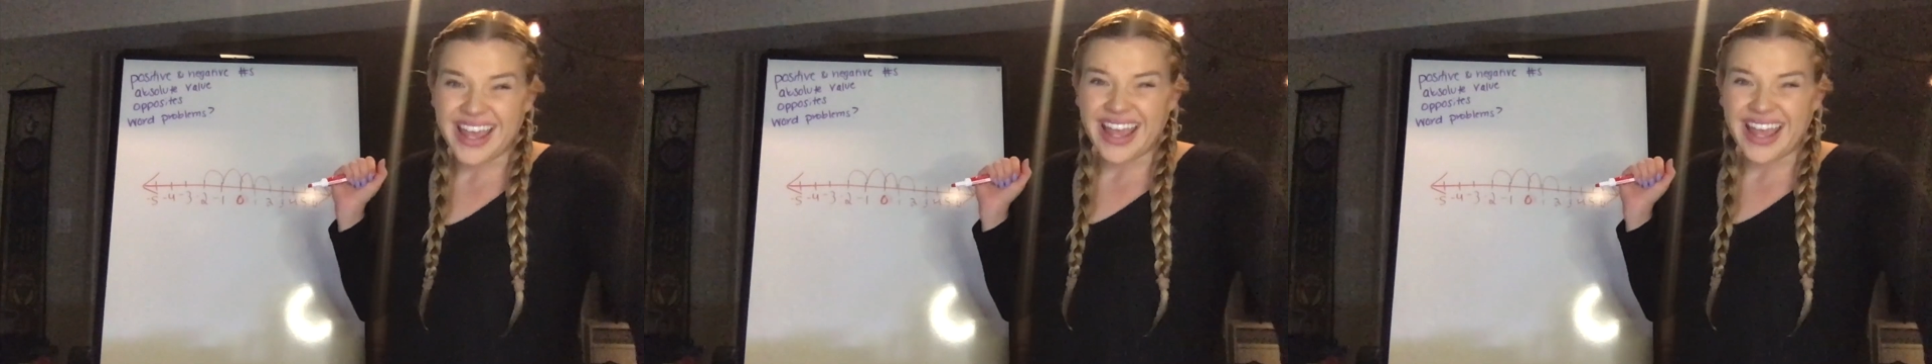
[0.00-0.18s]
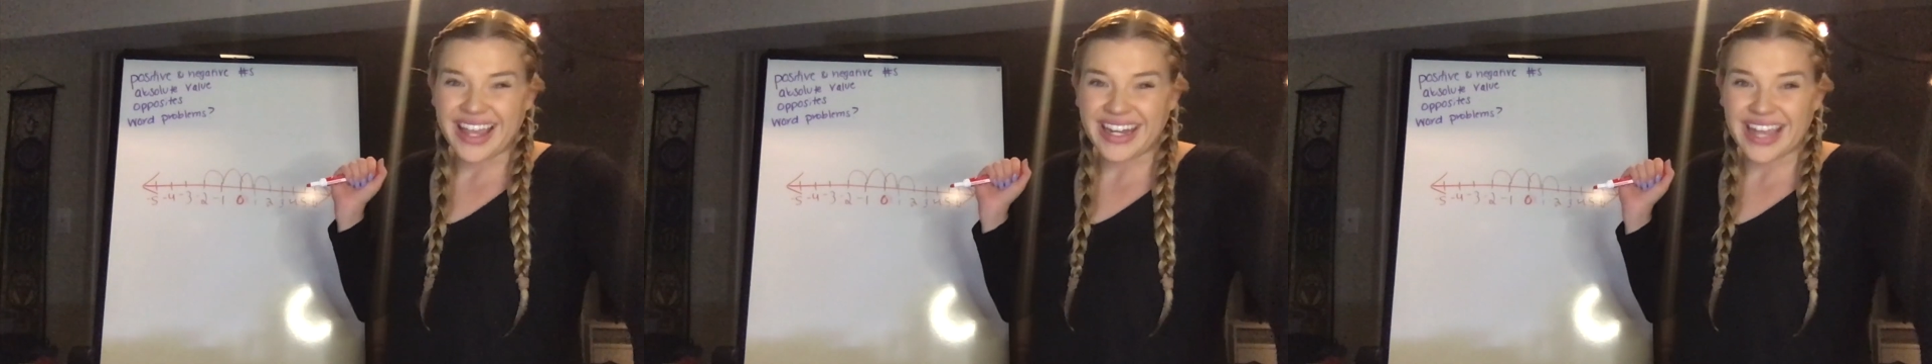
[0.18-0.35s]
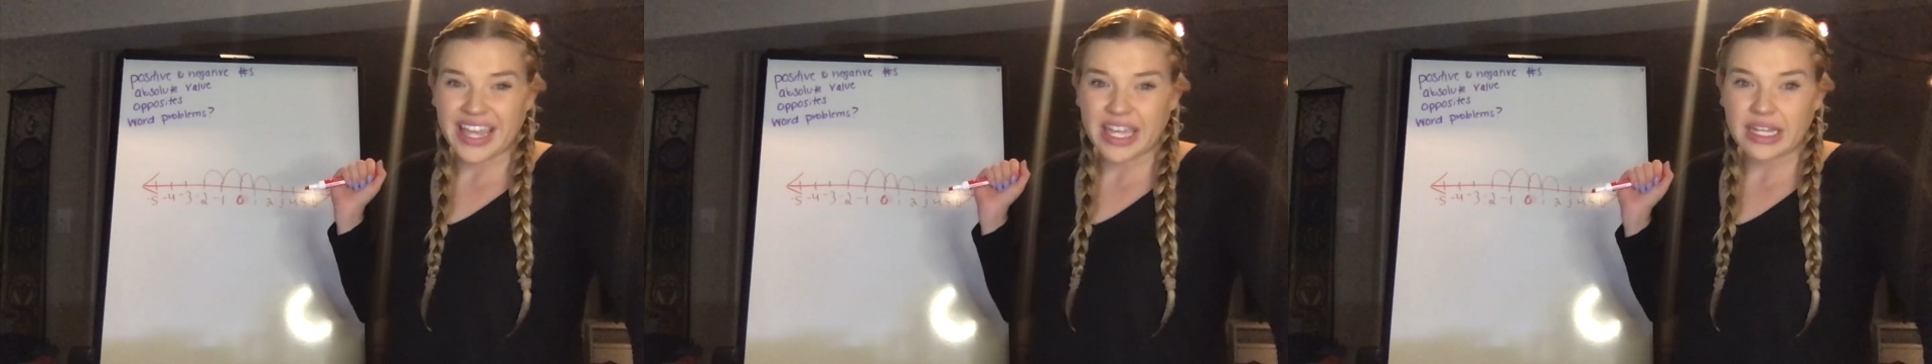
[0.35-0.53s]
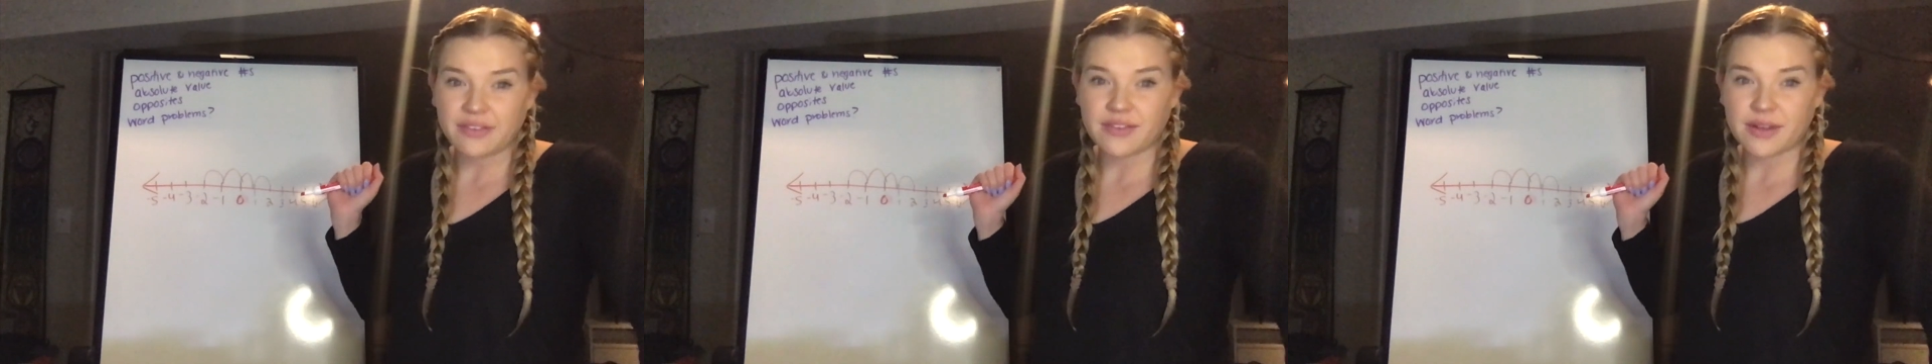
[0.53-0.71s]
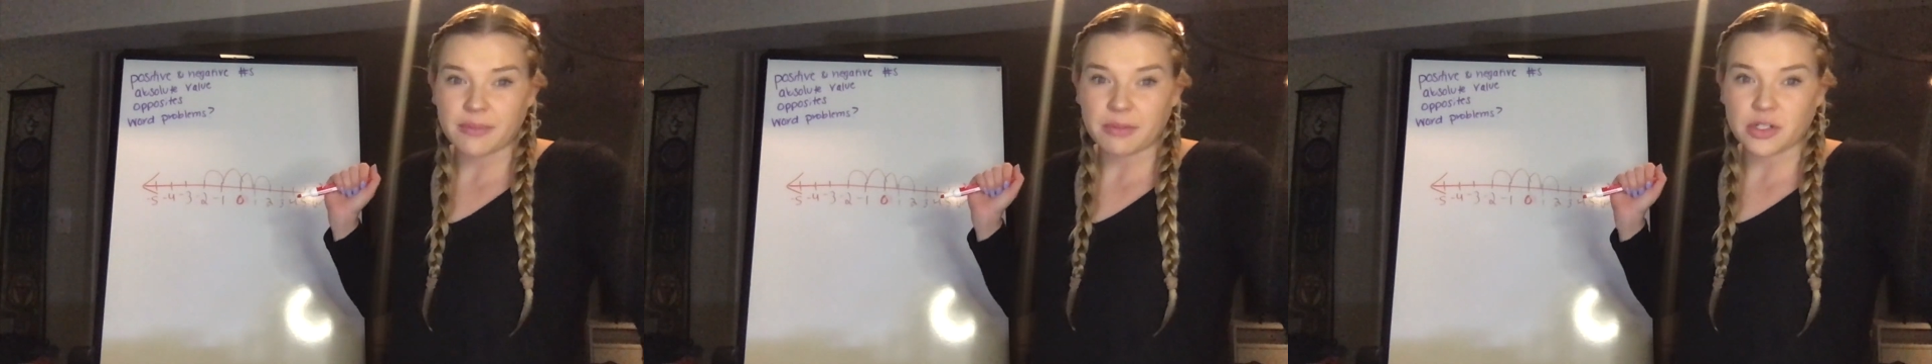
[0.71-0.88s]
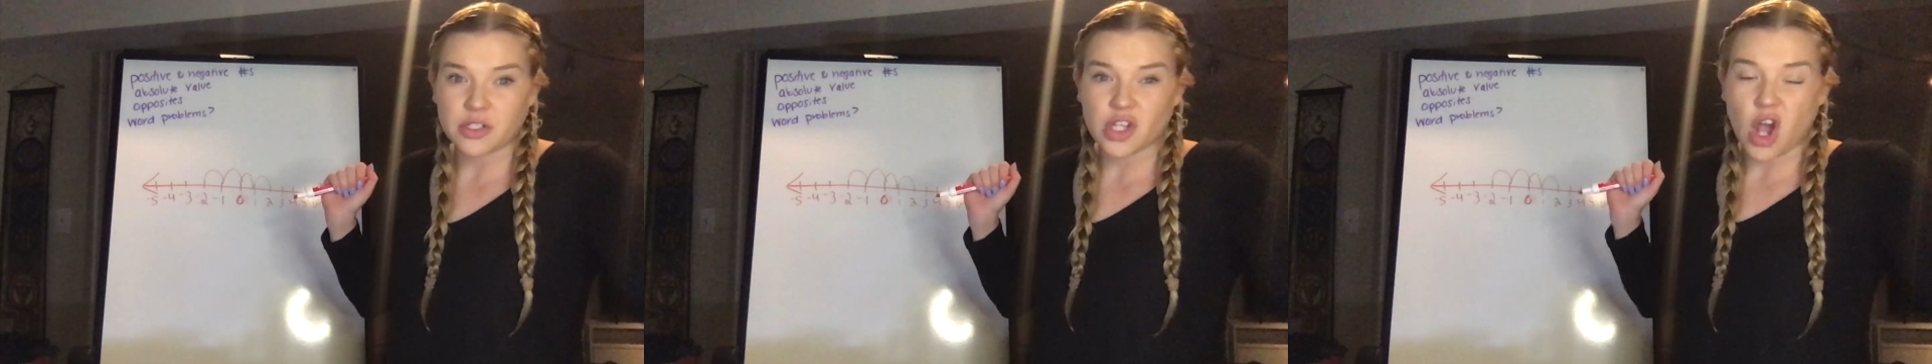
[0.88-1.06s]
and negative
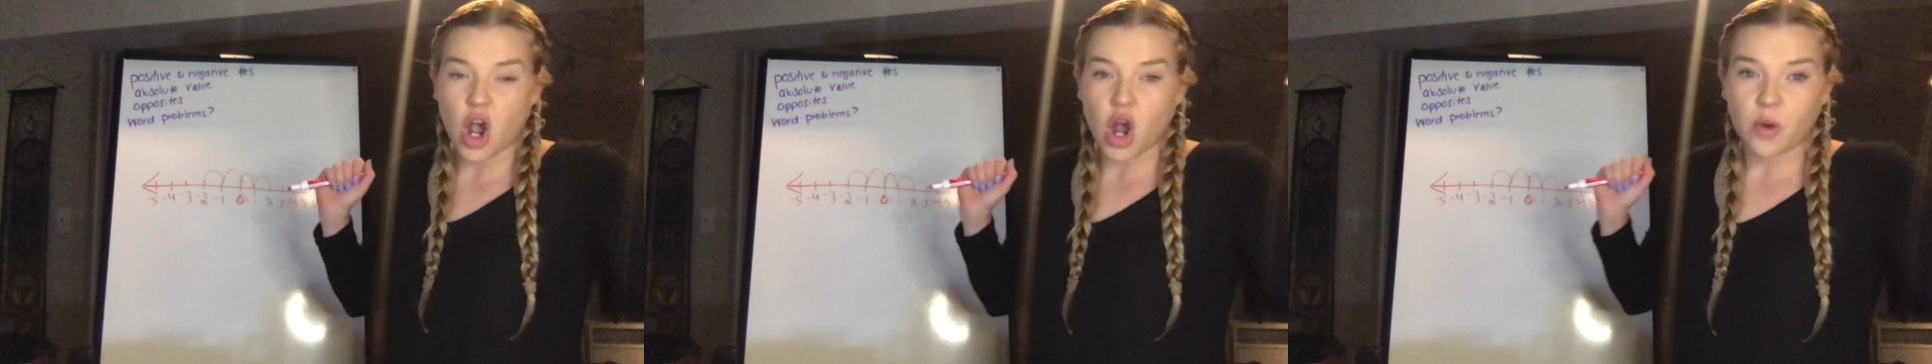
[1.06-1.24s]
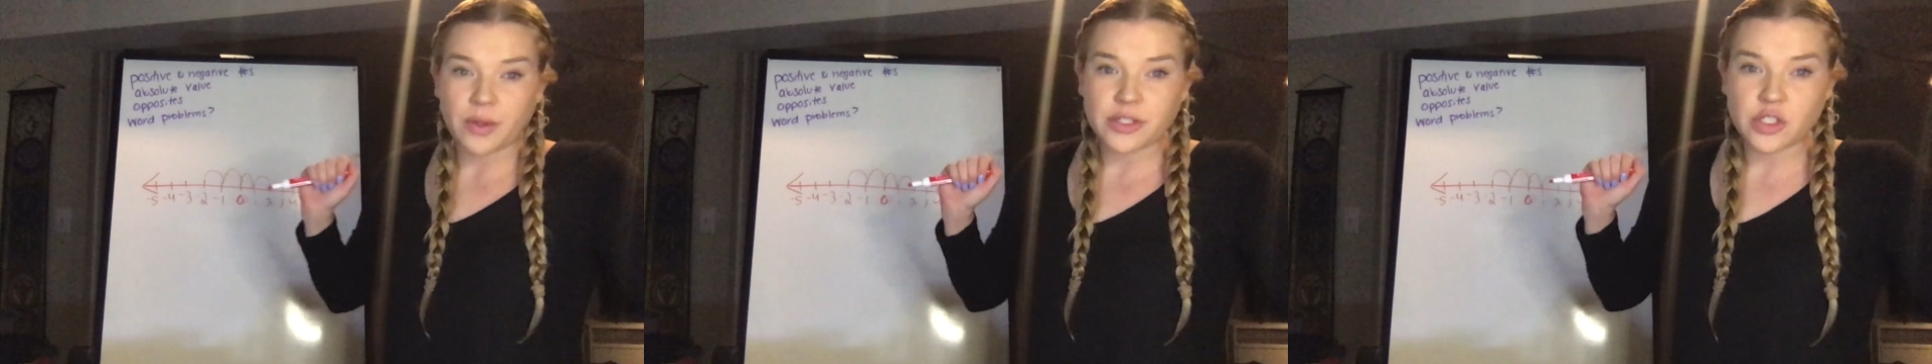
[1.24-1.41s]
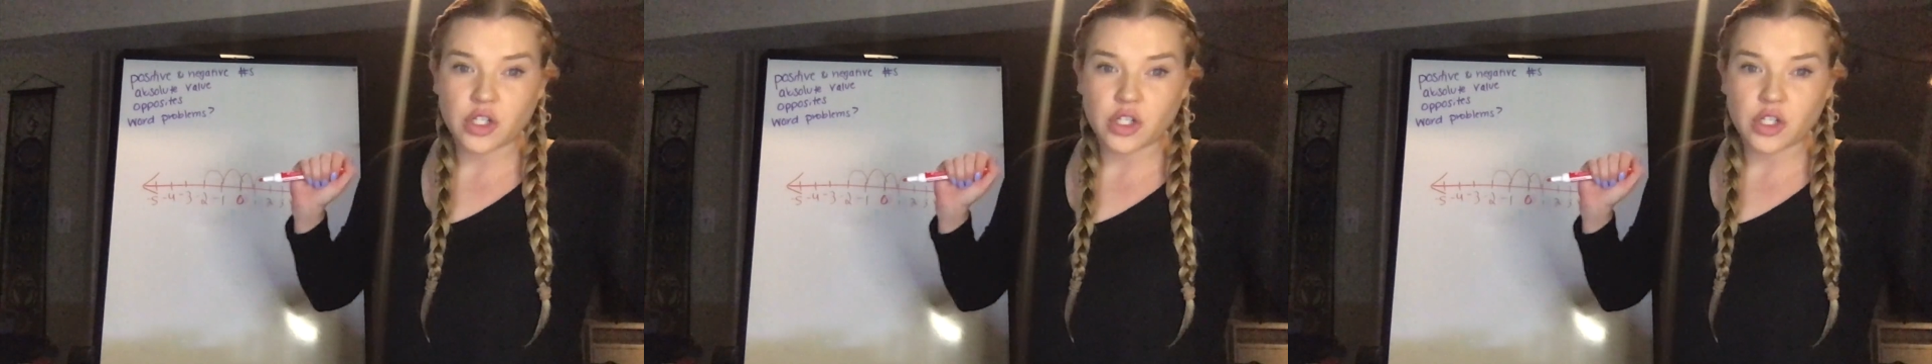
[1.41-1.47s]
numbers always